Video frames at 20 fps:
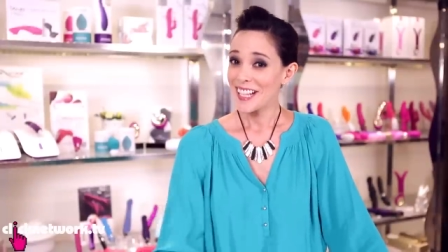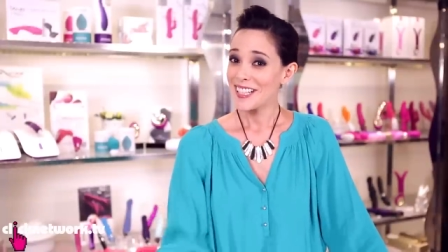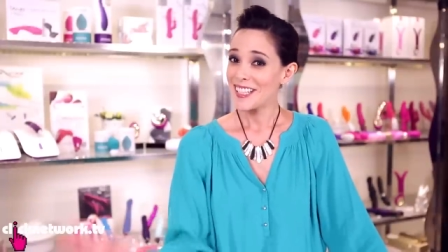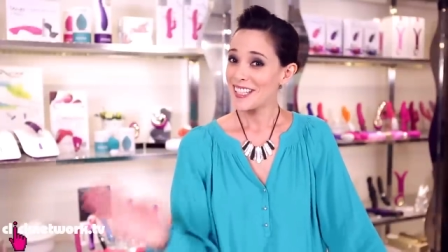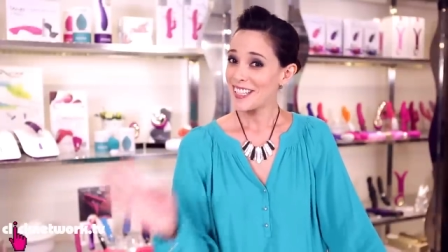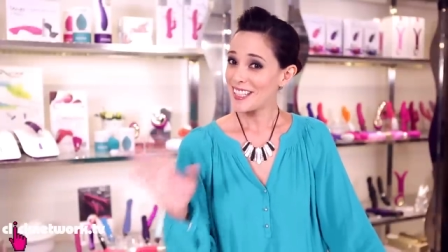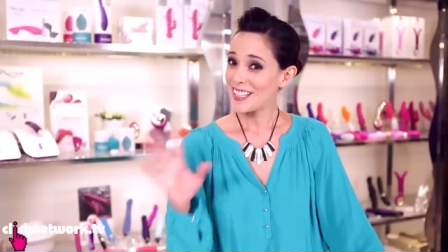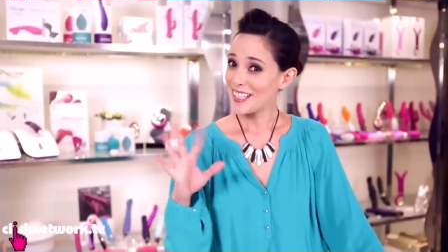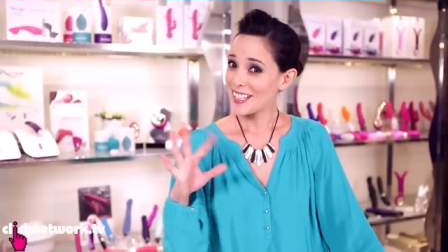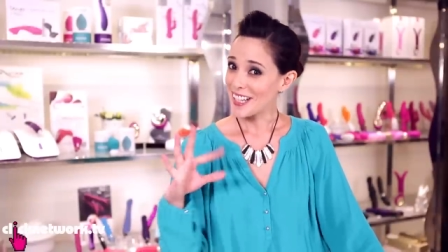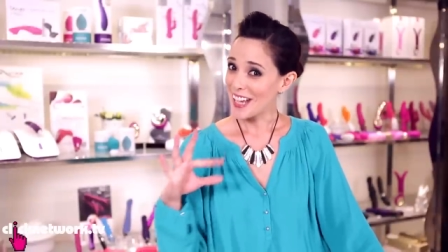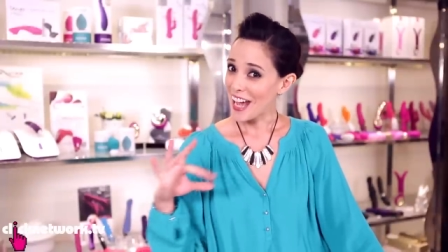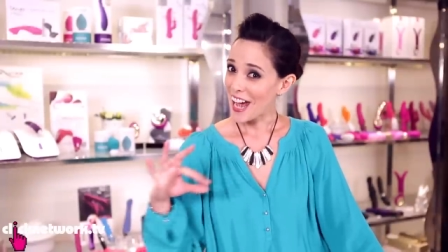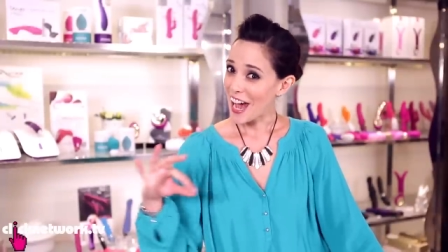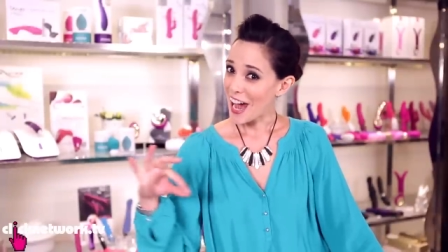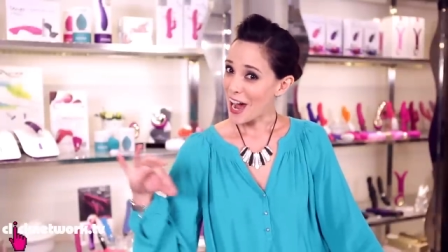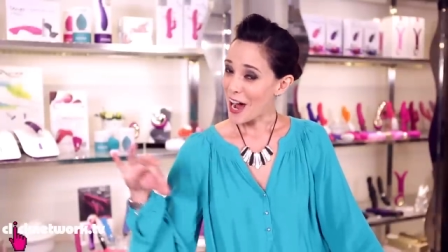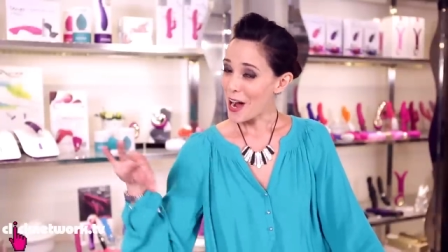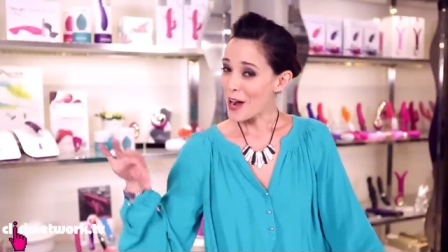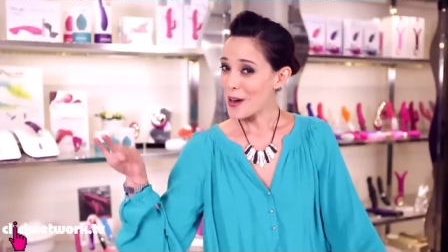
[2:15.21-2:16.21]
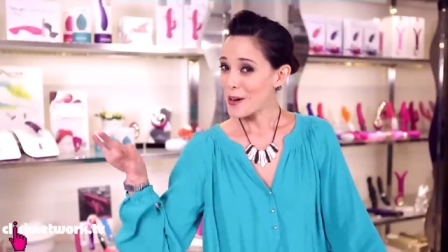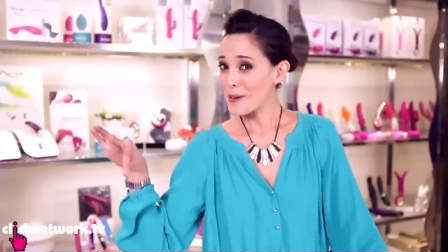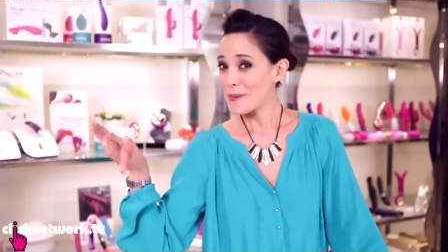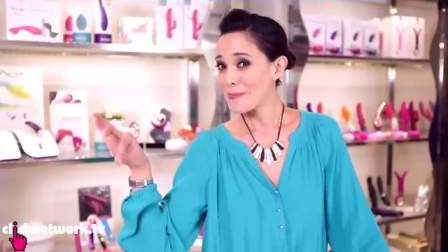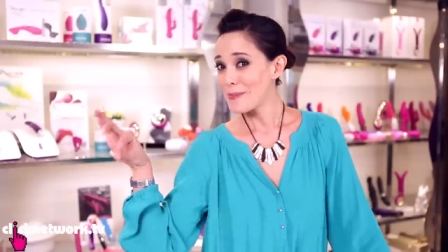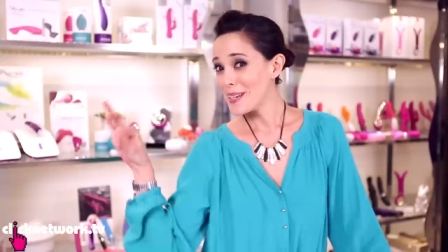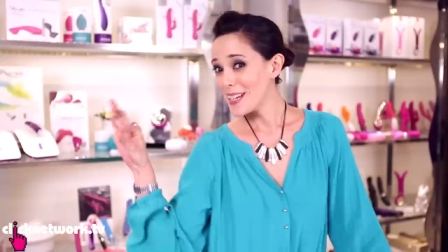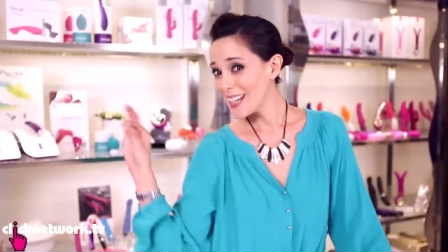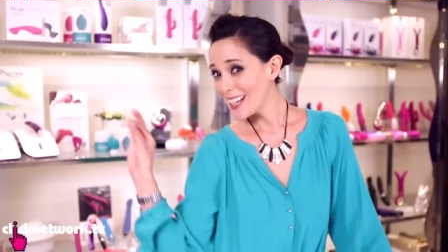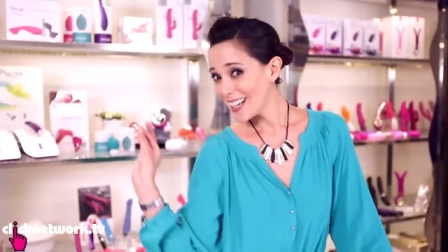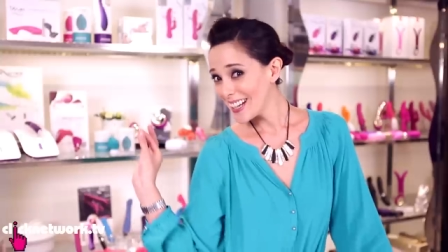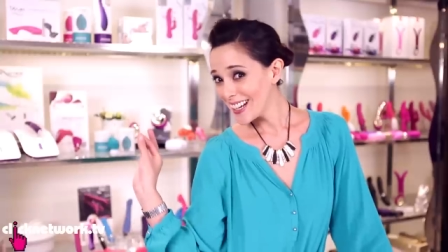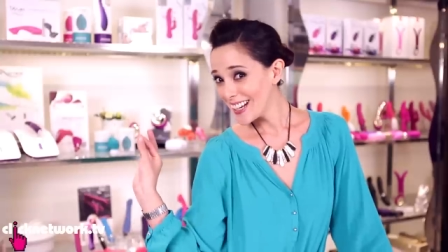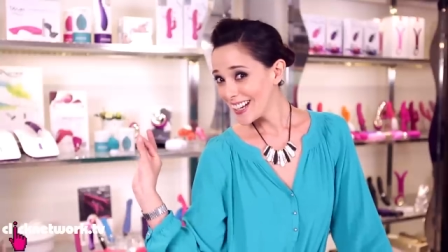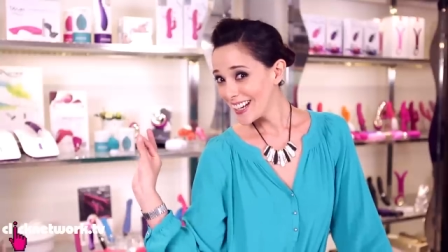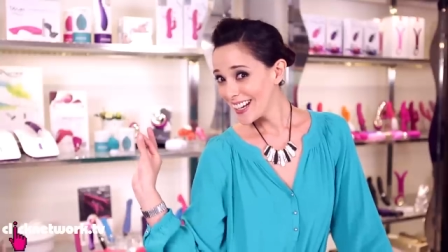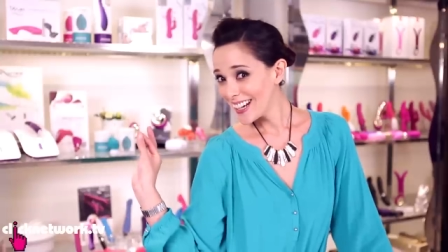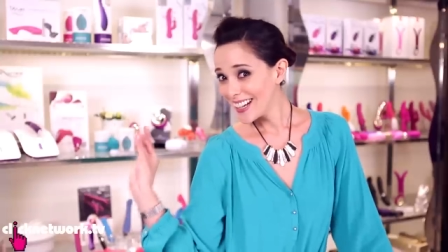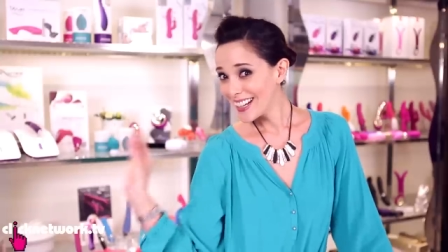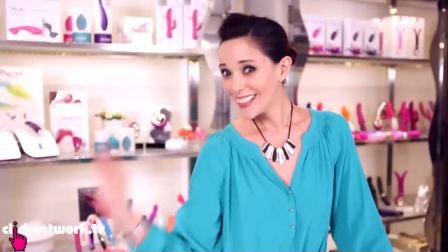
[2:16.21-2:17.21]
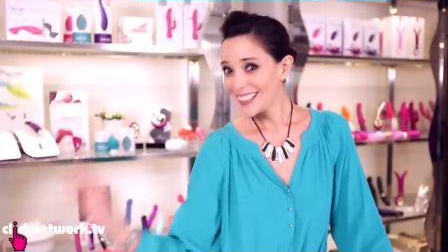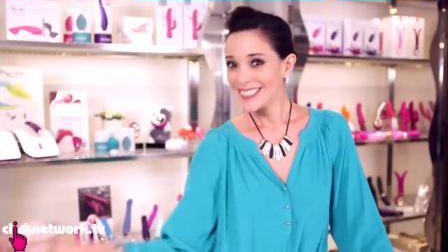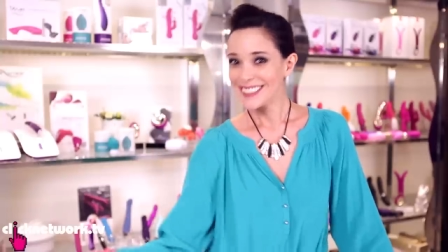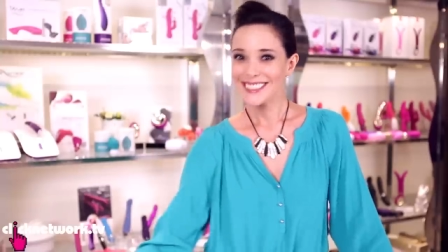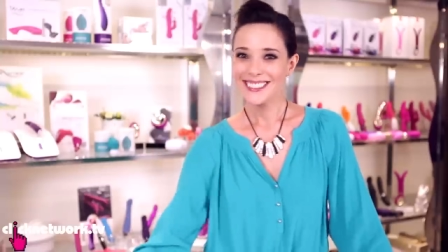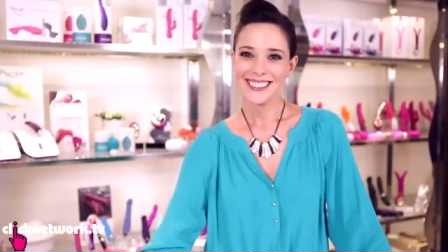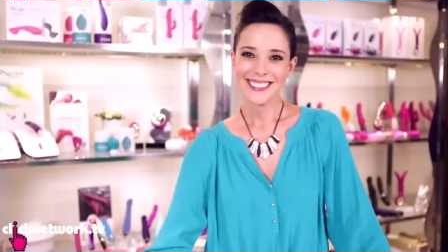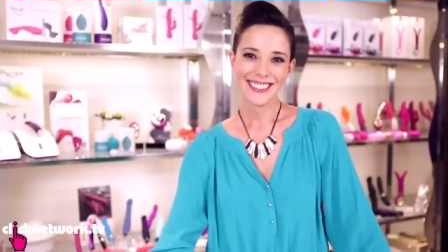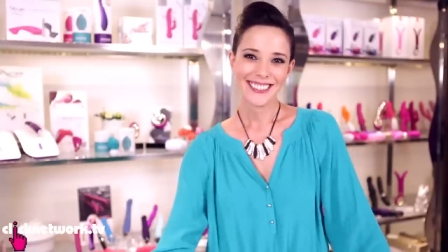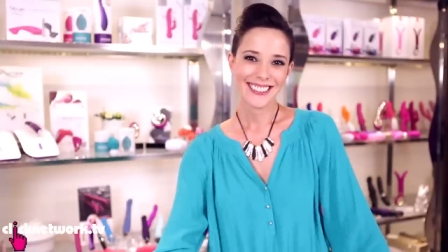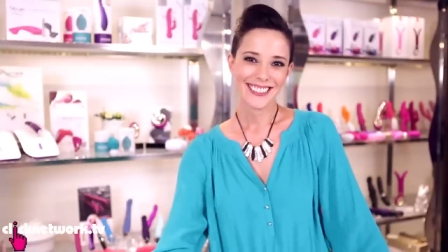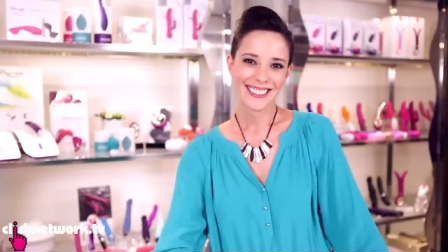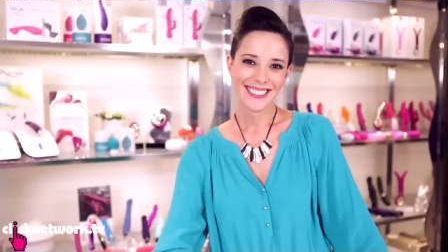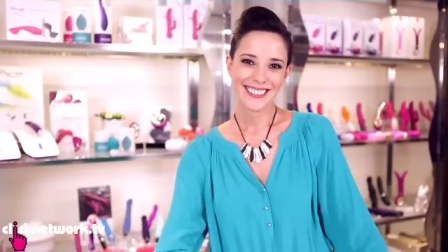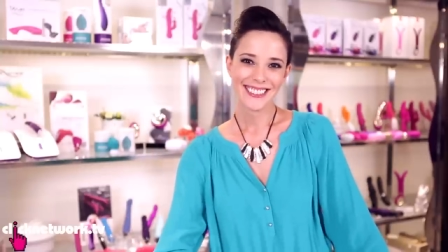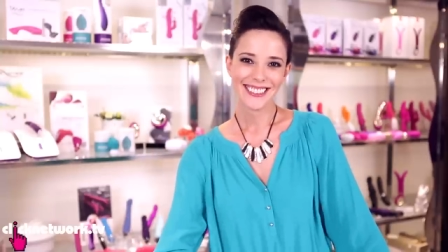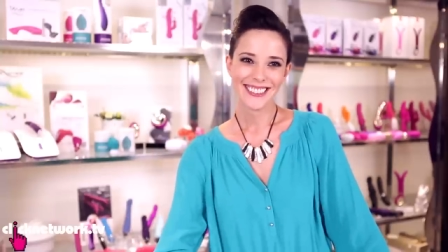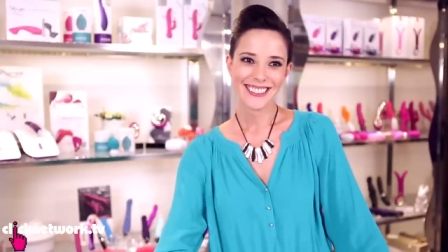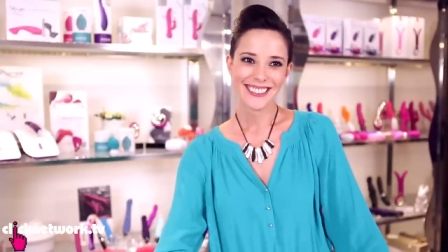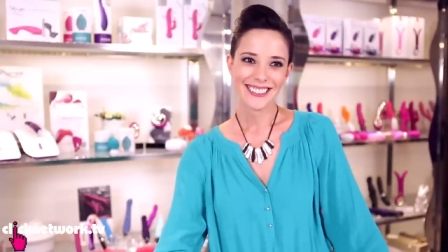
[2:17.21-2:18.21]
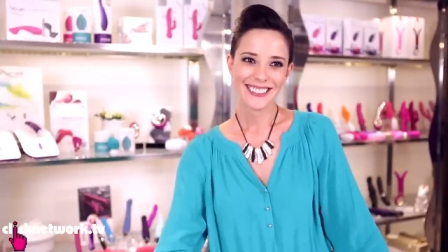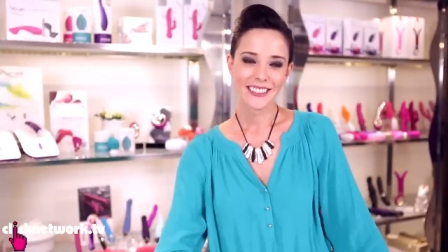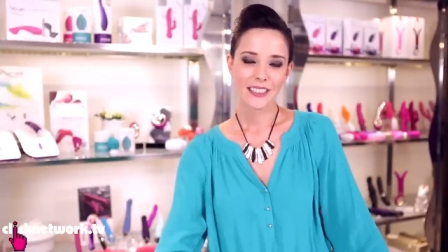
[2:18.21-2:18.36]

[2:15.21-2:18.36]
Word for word: Xiaomi. Xiaomi.